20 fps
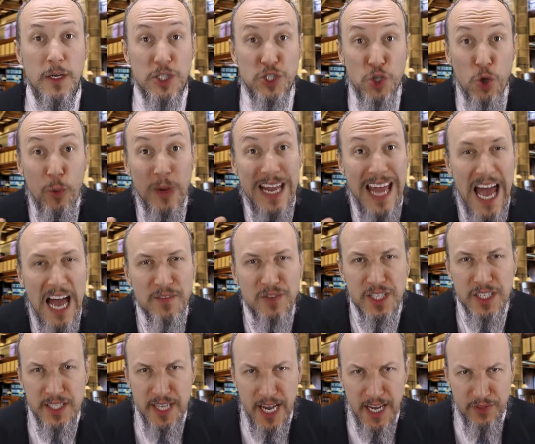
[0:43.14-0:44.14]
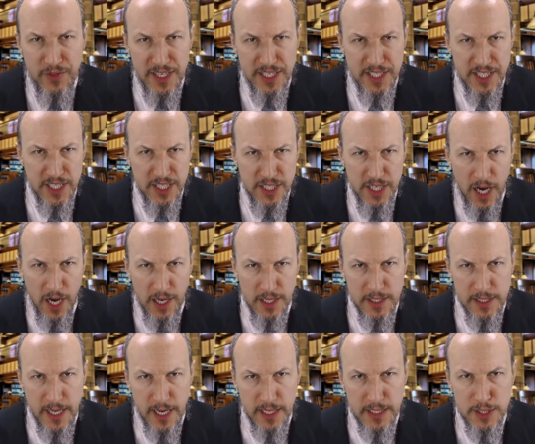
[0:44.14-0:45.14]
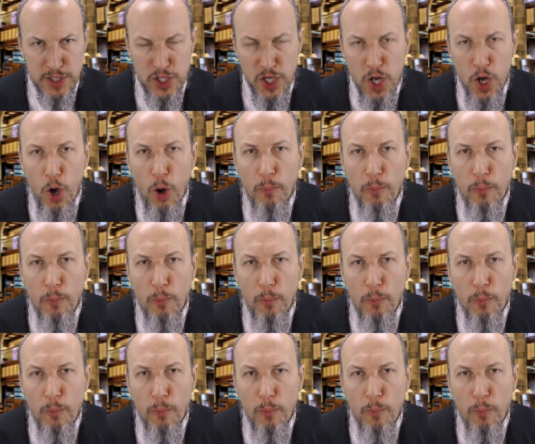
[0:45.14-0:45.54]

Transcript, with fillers: So we have to take this in context.